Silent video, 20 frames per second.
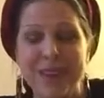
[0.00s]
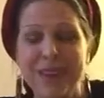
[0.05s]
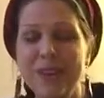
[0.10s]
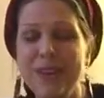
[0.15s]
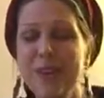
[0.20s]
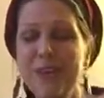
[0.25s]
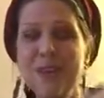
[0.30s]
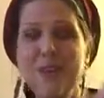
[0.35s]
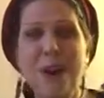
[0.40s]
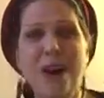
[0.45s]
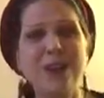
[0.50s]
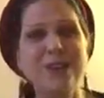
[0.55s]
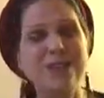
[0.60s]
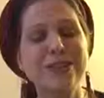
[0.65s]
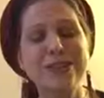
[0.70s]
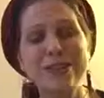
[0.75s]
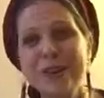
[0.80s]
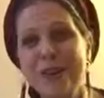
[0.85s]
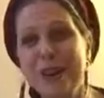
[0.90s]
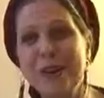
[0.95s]
You are
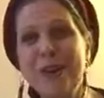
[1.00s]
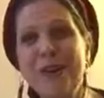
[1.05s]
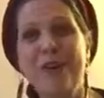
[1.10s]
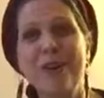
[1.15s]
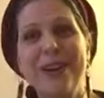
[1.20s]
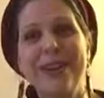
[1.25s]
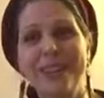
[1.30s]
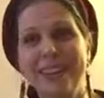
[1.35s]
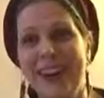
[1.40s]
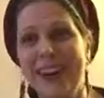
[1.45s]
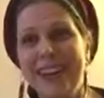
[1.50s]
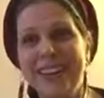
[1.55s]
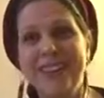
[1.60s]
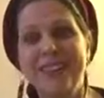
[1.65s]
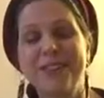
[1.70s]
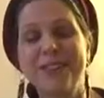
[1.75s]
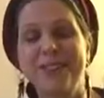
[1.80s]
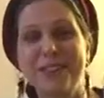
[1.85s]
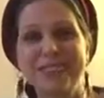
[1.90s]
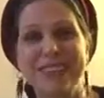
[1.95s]
so not
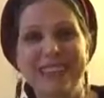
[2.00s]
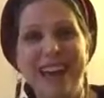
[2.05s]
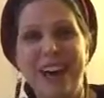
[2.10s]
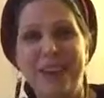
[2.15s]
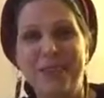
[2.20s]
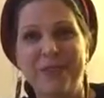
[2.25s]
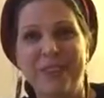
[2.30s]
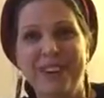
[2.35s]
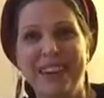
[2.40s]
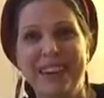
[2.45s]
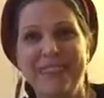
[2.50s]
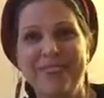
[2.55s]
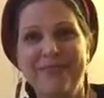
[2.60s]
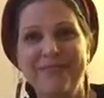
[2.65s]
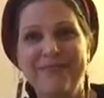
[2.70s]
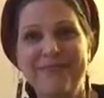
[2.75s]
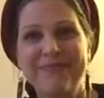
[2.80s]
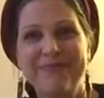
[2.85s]
your salary.